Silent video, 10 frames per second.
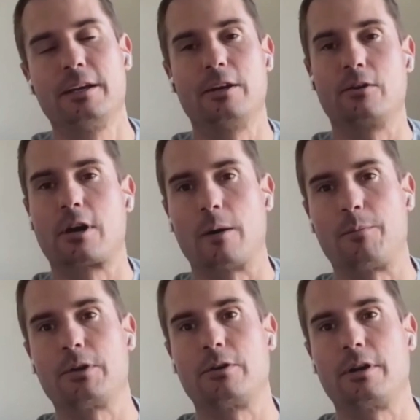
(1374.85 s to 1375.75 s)
you know,
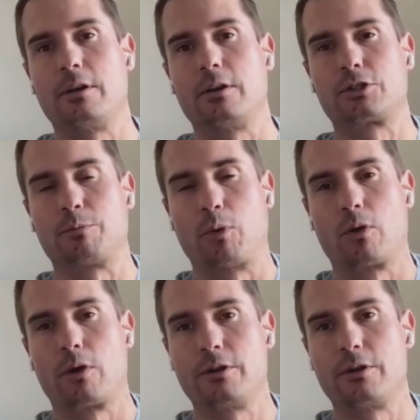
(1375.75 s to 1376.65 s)
cupping your heel,
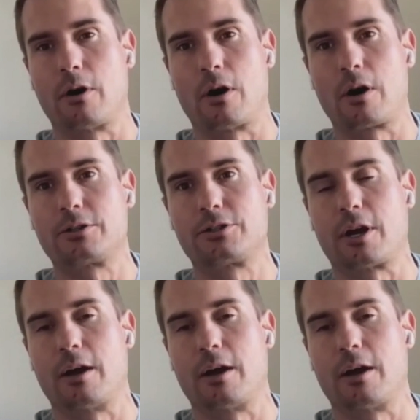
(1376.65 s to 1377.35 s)
supporting your arch.